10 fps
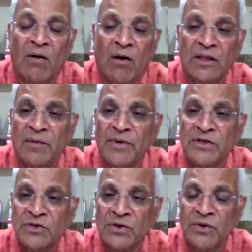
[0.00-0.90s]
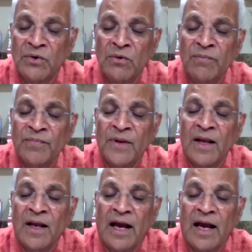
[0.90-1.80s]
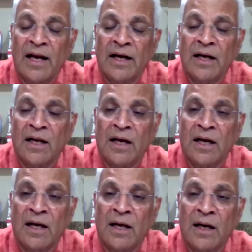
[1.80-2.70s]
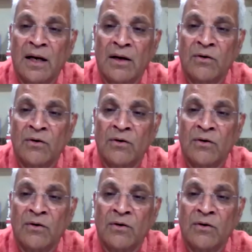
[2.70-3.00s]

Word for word: All the best to you and uh,